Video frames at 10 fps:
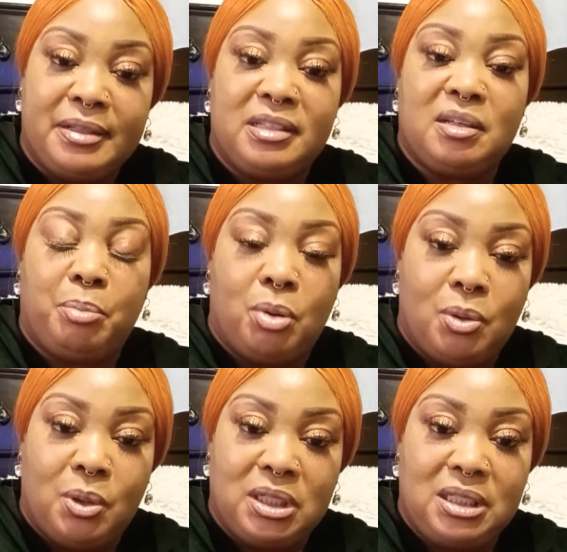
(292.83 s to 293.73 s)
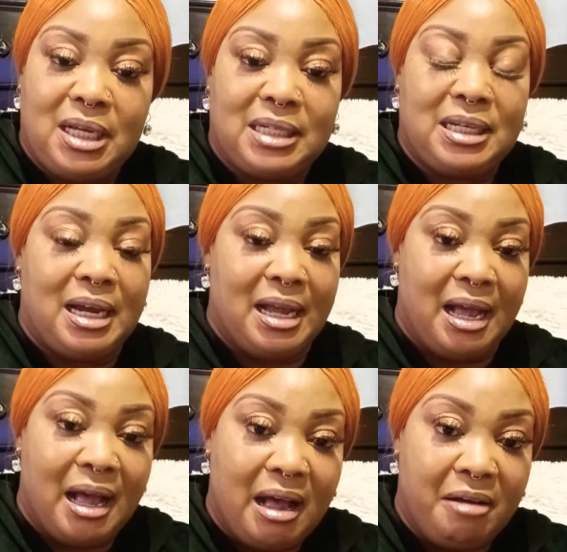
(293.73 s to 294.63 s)
the support that I
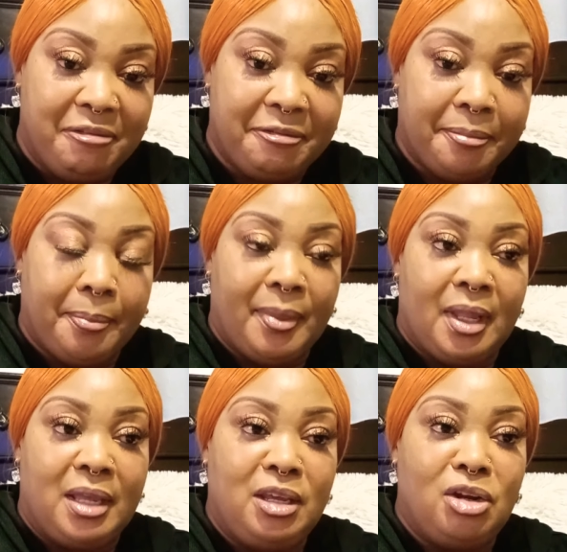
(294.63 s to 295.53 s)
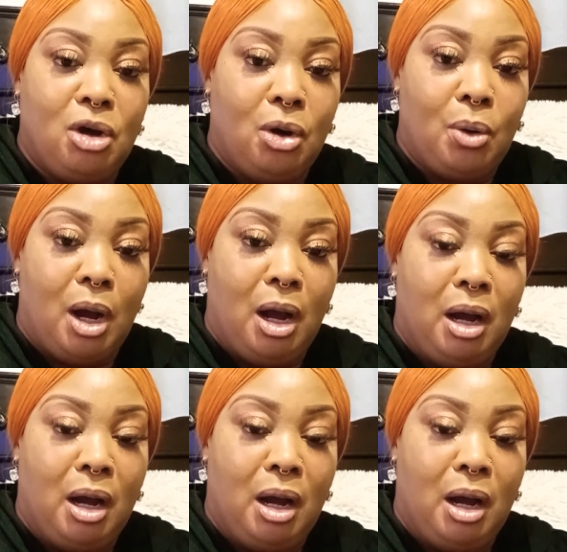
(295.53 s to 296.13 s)
have, you know,